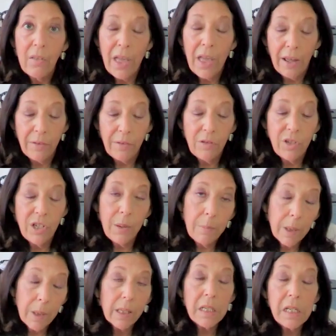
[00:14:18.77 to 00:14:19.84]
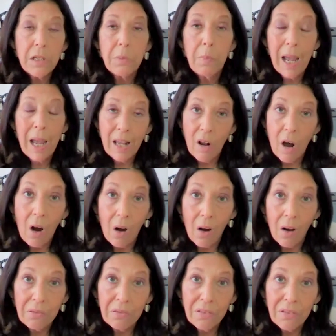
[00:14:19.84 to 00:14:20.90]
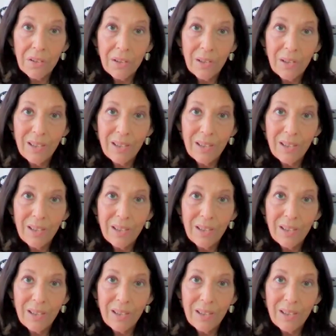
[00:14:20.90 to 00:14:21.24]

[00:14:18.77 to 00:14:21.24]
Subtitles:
that typically is paid off.